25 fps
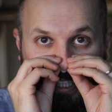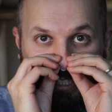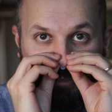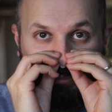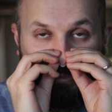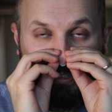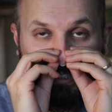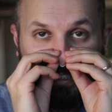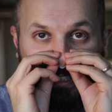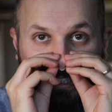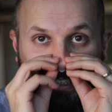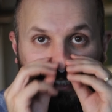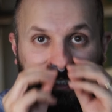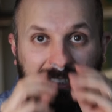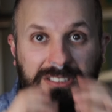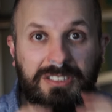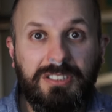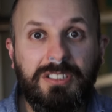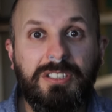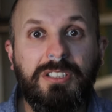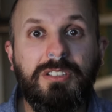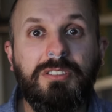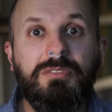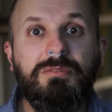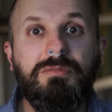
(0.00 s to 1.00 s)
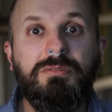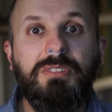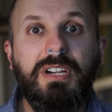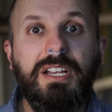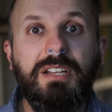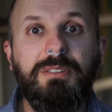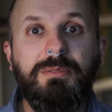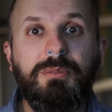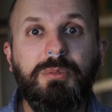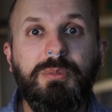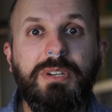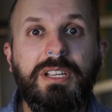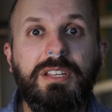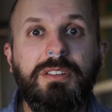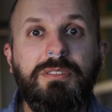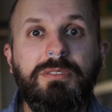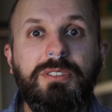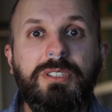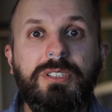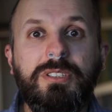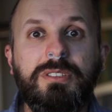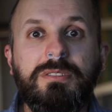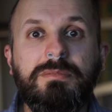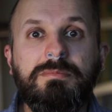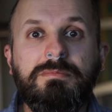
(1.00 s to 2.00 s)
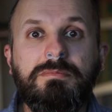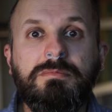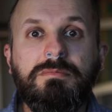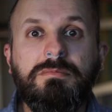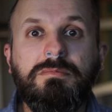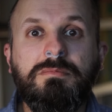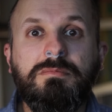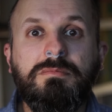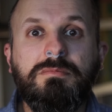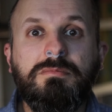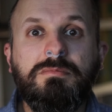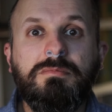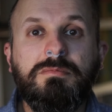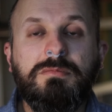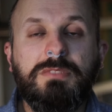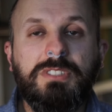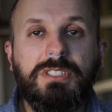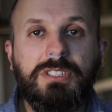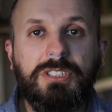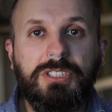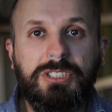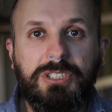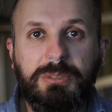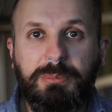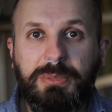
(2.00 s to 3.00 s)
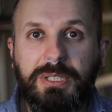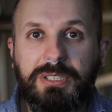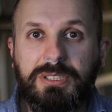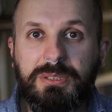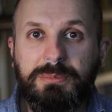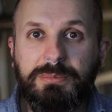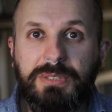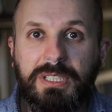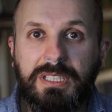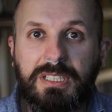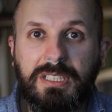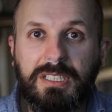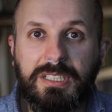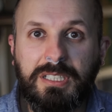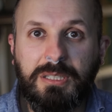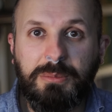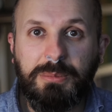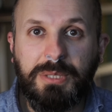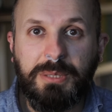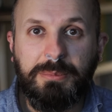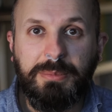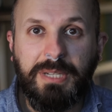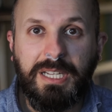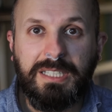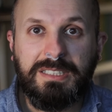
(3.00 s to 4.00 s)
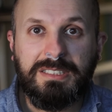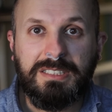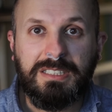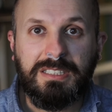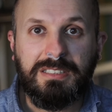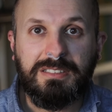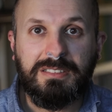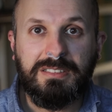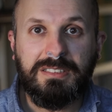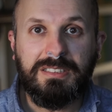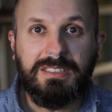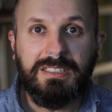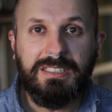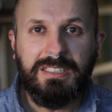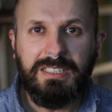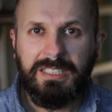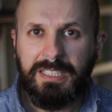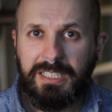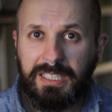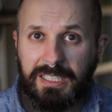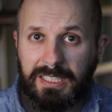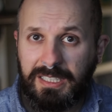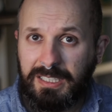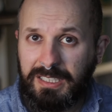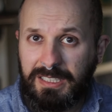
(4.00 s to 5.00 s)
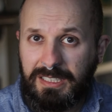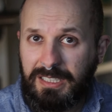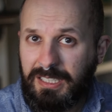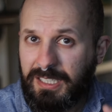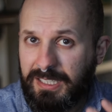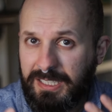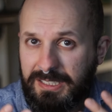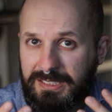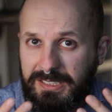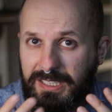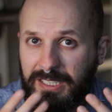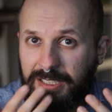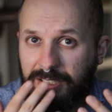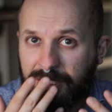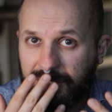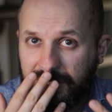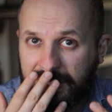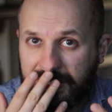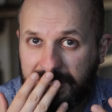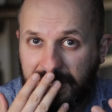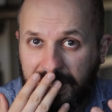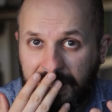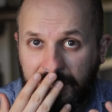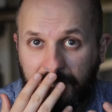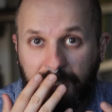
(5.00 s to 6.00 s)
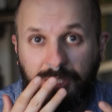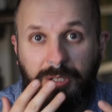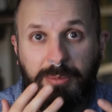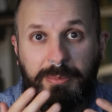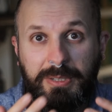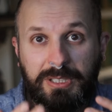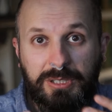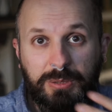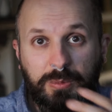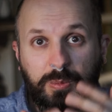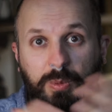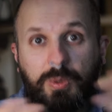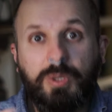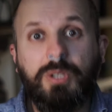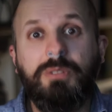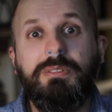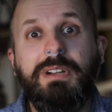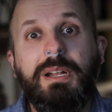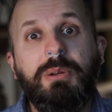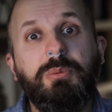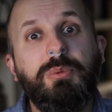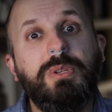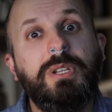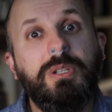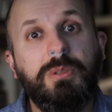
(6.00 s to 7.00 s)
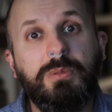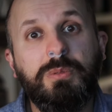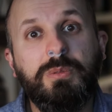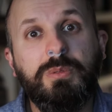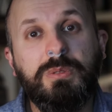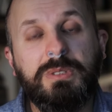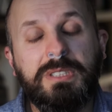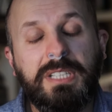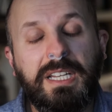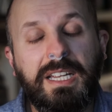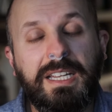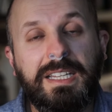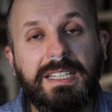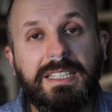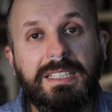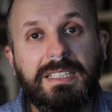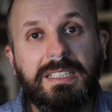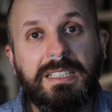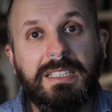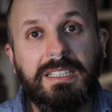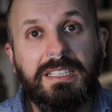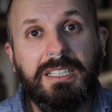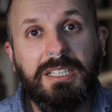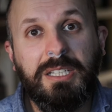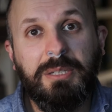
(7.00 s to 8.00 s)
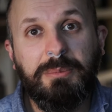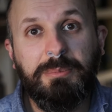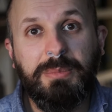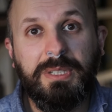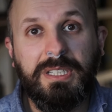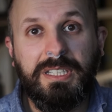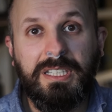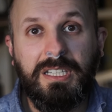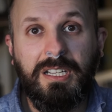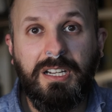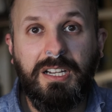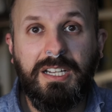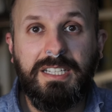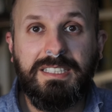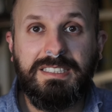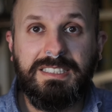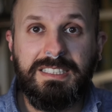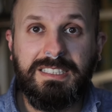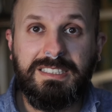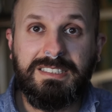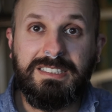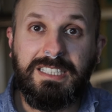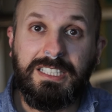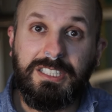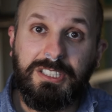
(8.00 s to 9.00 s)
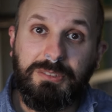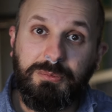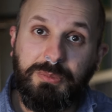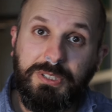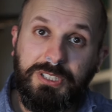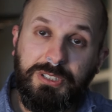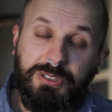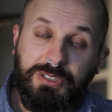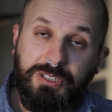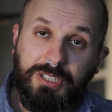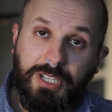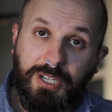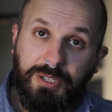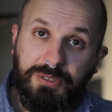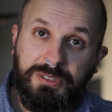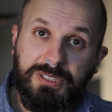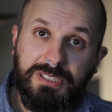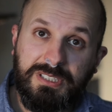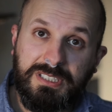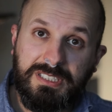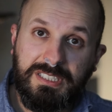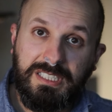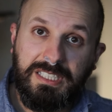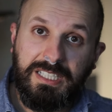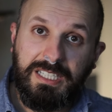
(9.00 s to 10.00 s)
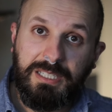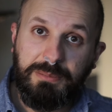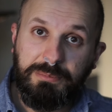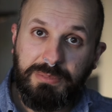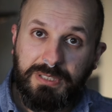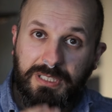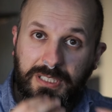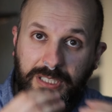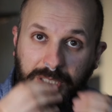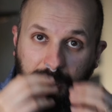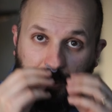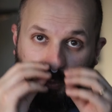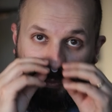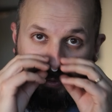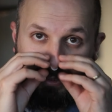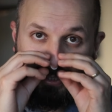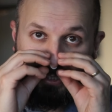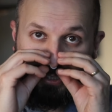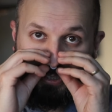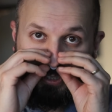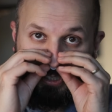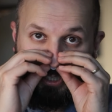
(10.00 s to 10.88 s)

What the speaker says: then once it's right the way through, you should be able to breathe a little bit better. Like I said, it looks silly. You're not meant to walk around with it all day. But the idea is that when you go to sleep with your